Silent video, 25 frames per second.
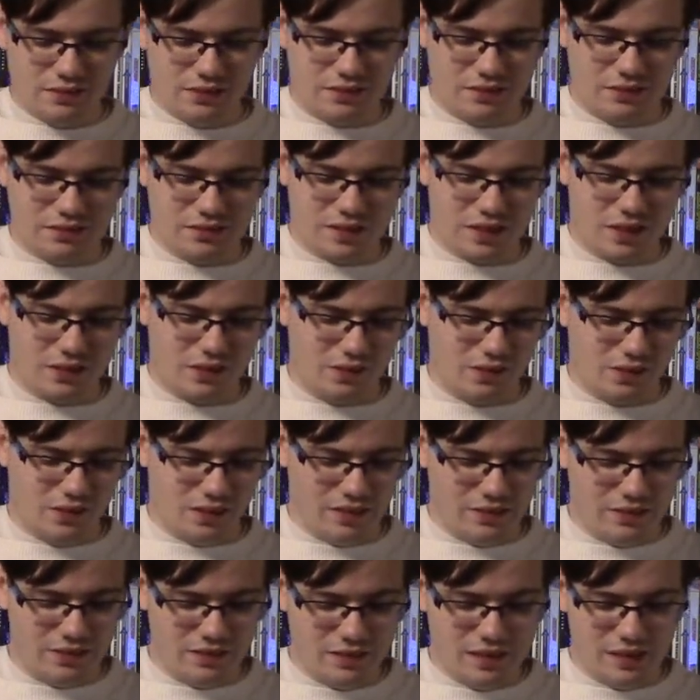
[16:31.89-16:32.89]
tell
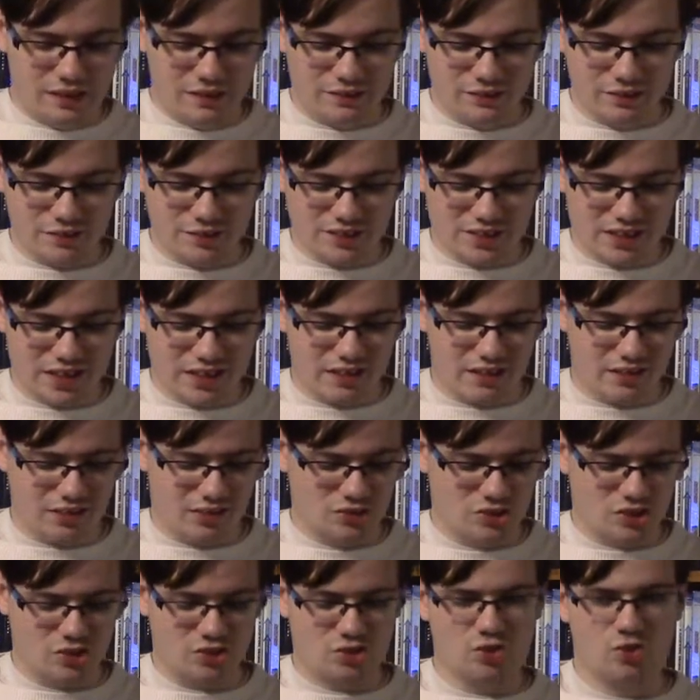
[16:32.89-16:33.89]
another side of
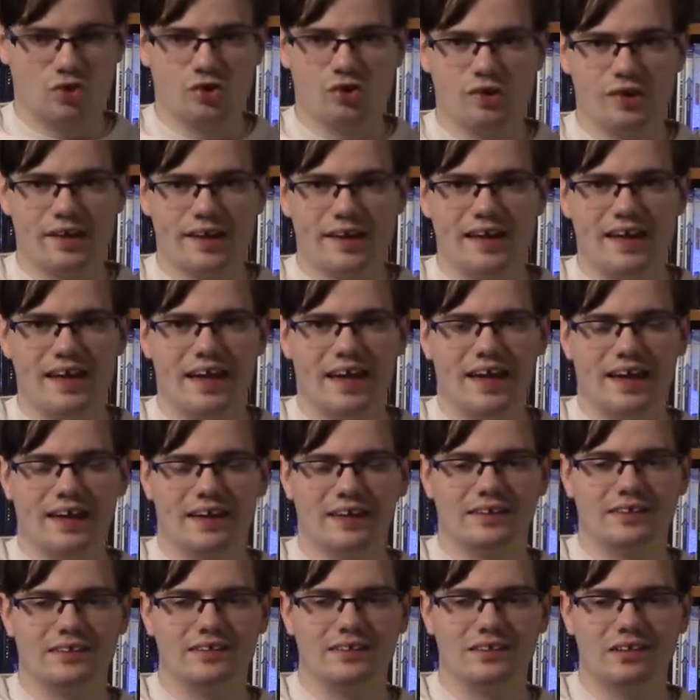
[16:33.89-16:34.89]
the story
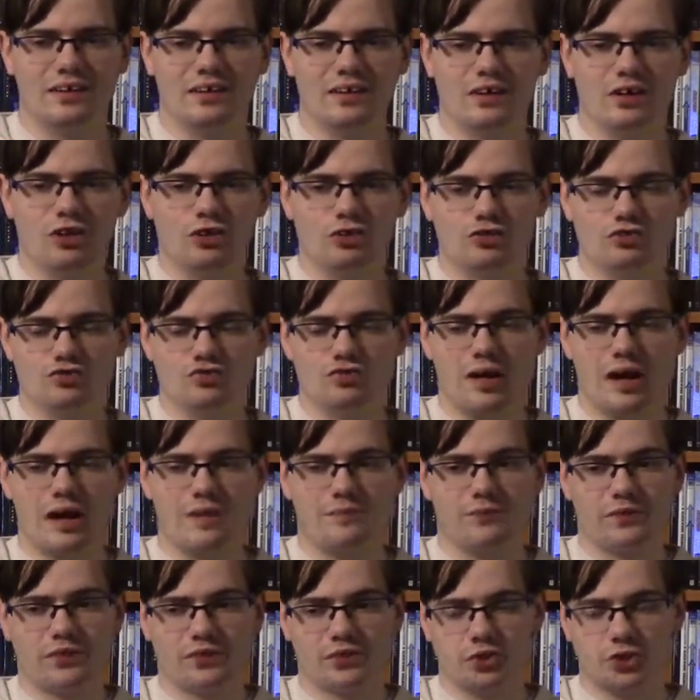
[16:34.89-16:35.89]
and
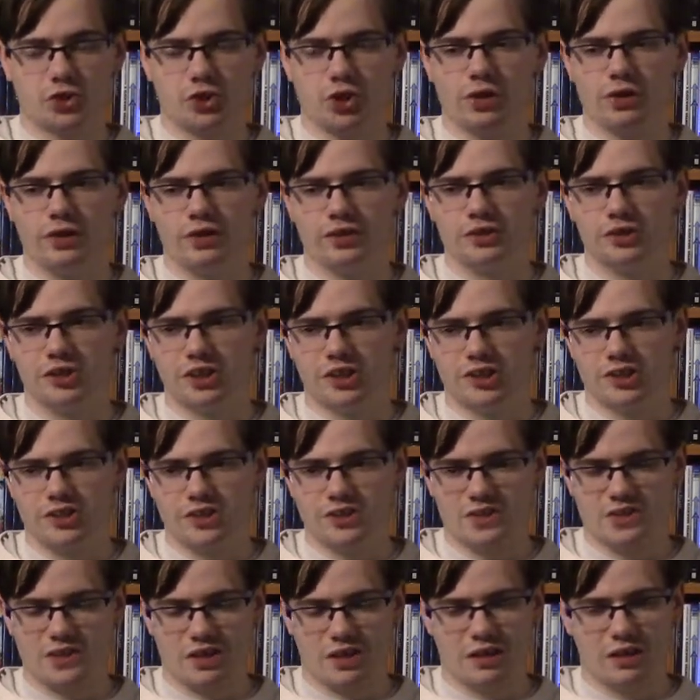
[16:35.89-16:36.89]
drop the
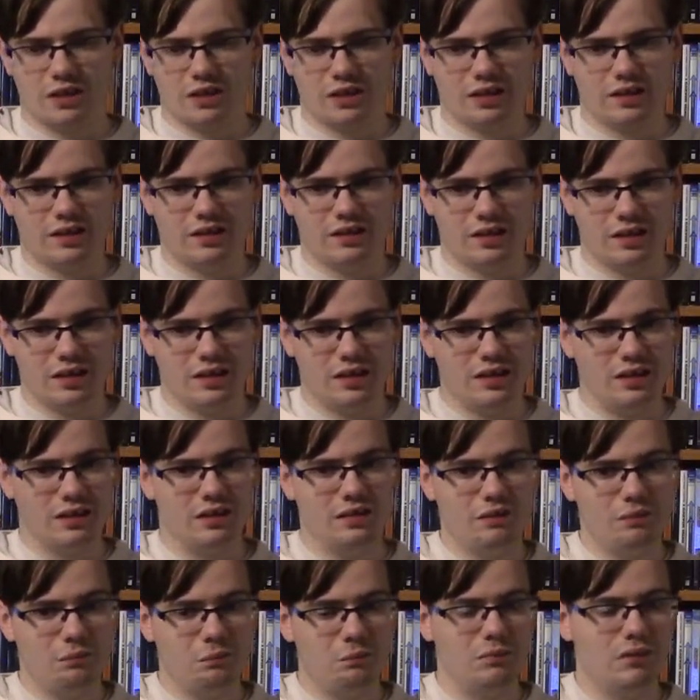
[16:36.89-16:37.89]
charges on
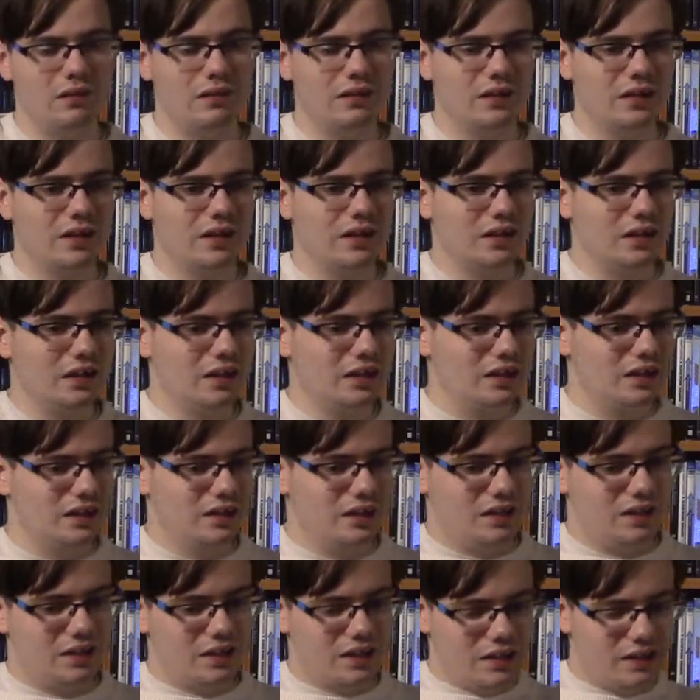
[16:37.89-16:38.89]
him,
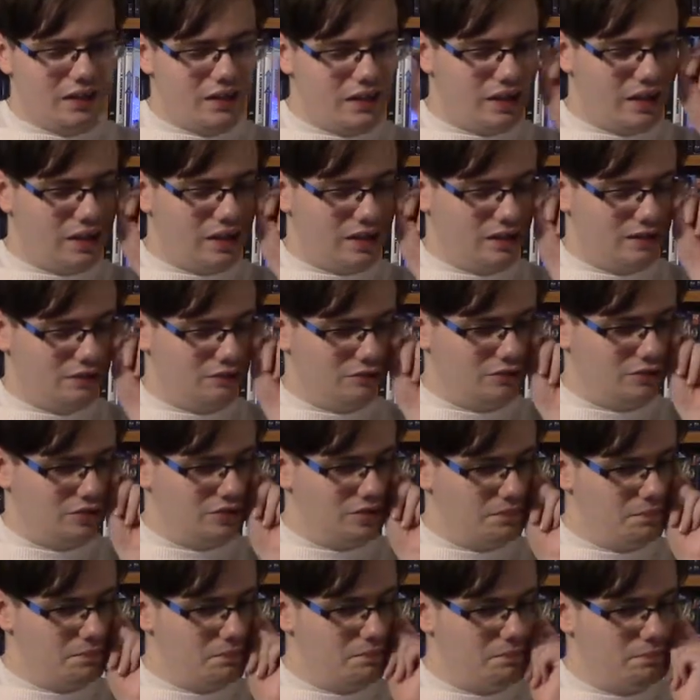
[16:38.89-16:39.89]

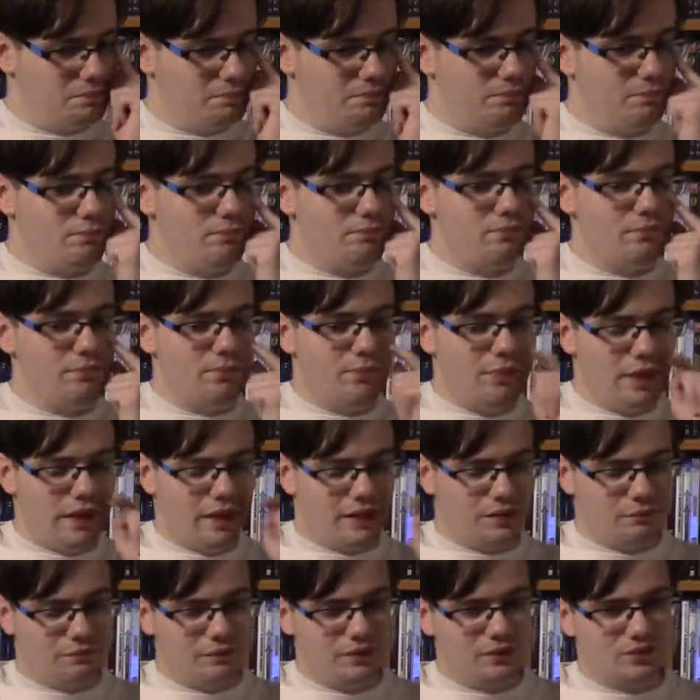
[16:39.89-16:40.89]
and
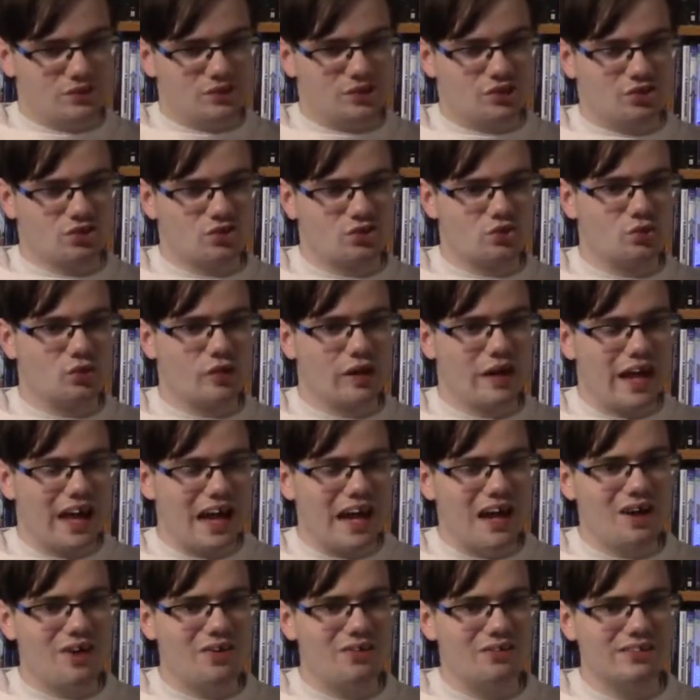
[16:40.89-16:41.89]
Adam hears the story
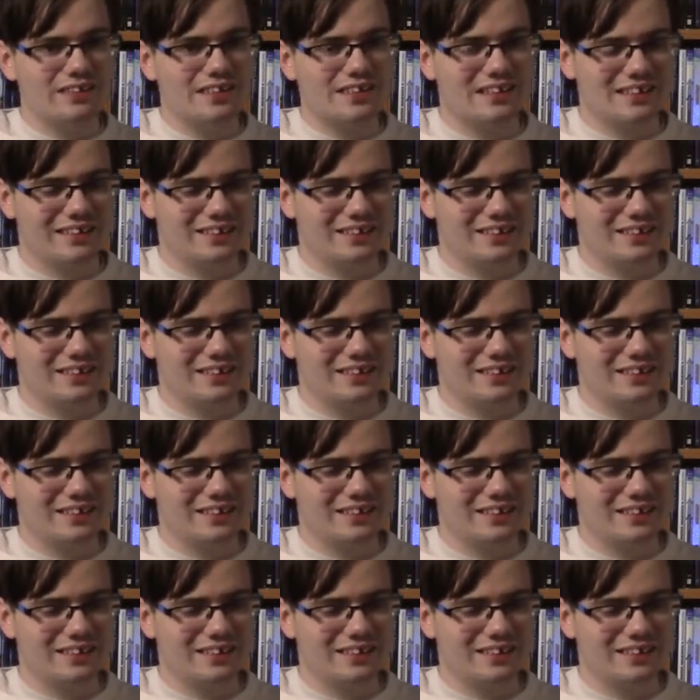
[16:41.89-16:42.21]
out,